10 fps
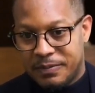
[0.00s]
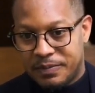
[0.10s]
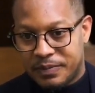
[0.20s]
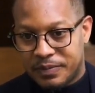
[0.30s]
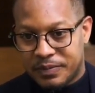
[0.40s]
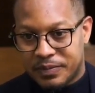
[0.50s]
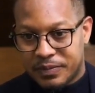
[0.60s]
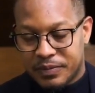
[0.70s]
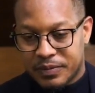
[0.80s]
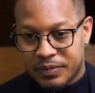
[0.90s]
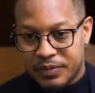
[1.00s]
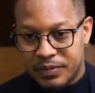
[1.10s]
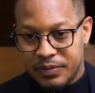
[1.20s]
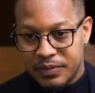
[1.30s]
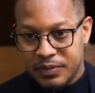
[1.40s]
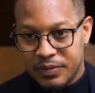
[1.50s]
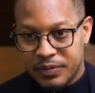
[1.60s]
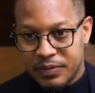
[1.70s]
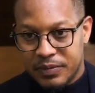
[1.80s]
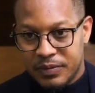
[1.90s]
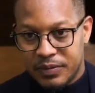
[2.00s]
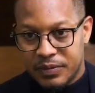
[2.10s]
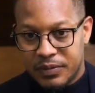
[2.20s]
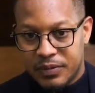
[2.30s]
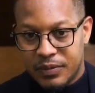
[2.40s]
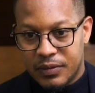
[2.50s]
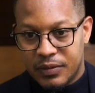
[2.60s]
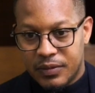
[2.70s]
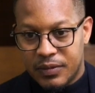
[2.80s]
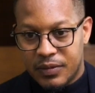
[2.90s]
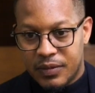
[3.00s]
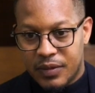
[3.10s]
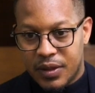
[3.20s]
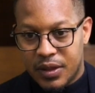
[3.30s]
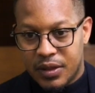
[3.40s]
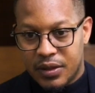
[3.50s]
(no one is talking)